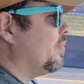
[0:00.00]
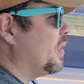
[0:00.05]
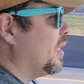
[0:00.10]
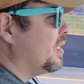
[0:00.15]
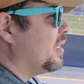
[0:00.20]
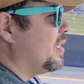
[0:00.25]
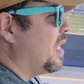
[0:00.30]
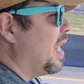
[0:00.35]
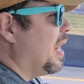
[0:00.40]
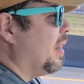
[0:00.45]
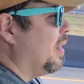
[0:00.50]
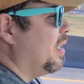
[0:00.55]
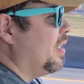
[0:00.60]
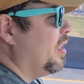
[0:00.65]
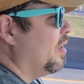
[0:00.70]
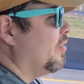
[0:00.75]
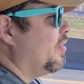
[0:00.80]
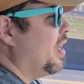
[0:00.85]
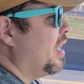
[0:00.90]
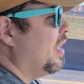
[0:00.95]
It's not.
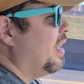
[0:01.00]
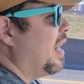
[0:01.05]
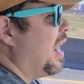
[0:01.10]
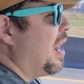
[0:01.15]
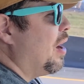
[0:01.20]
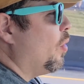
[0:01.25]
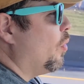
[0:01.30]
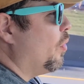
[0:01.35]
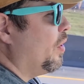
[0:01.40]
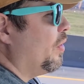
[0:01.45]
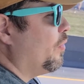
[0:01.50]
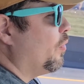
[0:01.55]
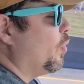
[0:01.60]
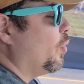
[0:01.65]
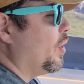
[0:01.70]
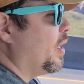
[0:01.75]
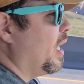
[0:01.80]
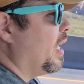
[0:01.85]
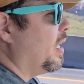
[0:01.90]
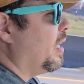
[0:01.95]
It does not. I don't think
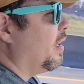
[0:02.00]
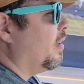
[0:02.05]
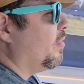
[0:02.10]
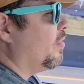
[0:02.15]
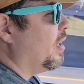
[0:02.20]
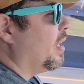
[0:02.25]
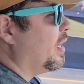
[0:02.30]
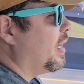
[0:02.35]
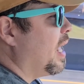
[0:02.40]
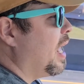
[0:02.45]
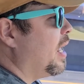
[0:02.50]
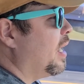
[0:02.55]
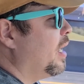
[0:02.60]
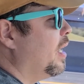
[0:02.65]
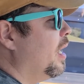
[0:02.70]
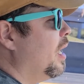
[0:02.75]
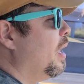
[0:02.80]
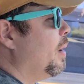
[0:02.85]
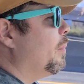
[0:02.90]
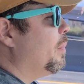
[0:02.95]
fruitcake tastes like that.
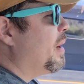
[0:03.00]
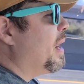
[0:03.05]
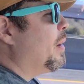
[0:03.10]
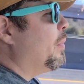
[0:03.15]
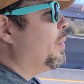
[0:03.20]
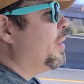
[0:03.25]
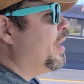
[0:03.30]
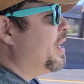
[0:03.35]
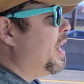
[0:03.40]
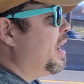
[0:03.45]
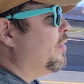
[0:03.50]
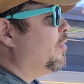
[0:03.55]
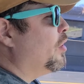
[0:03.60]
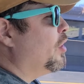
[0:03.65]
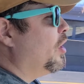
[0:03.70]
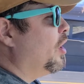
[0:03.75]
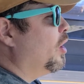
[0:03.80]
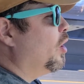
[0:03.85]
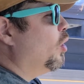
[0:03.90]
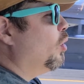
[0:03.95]
But I would
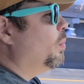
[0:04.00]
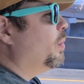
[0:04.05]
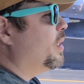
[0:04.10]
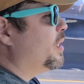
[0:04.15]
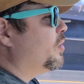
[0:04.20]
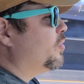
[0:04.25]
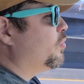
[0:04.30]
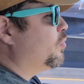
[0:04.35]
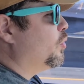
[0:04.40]
never know because